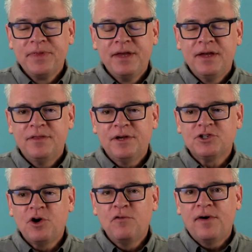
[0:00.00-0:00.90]
they're
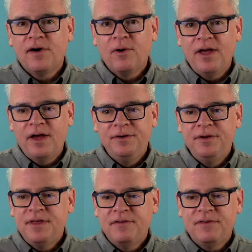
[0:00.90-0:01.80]
so far ahead.
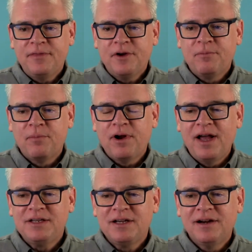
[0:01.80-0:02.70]
They've got their
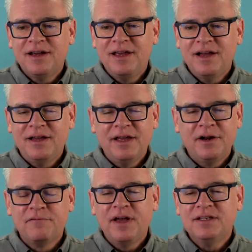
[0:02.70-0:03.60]
proprietary
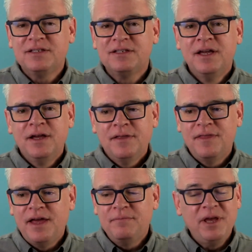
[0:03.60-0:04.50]
interface
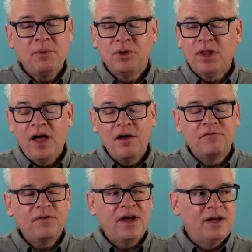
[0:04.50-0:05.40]
that people
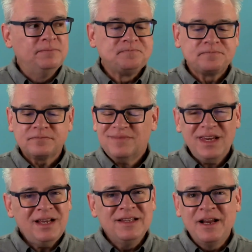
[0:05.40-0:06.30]
love. A
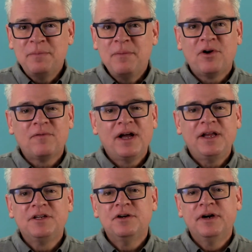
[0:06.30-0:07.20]
lot of people are
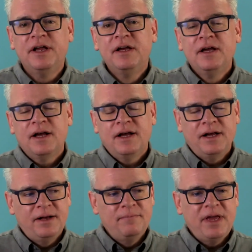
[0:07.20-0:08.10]
writing to it,
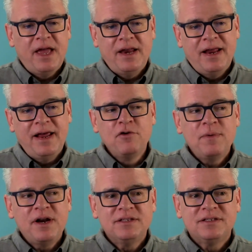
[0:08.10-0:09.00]
and
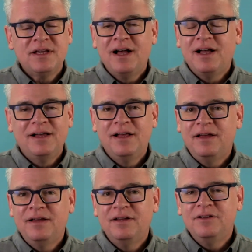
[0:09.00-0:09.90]
everybody's
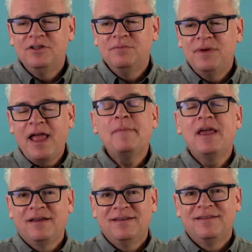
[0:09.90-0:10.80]

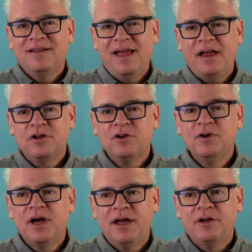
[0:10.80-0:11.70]
aiming at
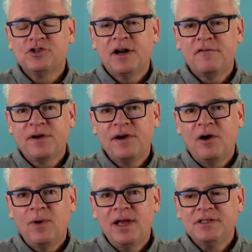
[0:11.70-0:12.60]
CUDA and trying to figure
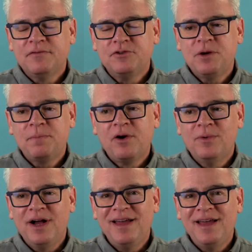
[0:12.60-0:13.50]
out ways of chipping
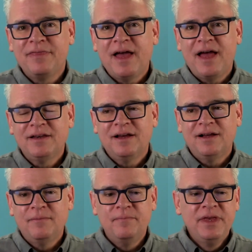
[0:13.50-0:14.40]
away at that
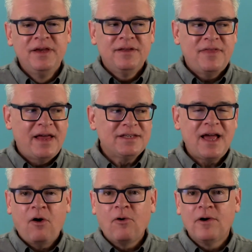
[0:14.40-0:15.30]
that
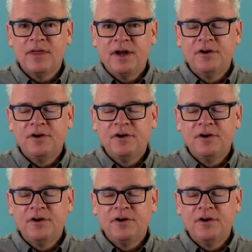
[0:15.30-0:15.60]
tower that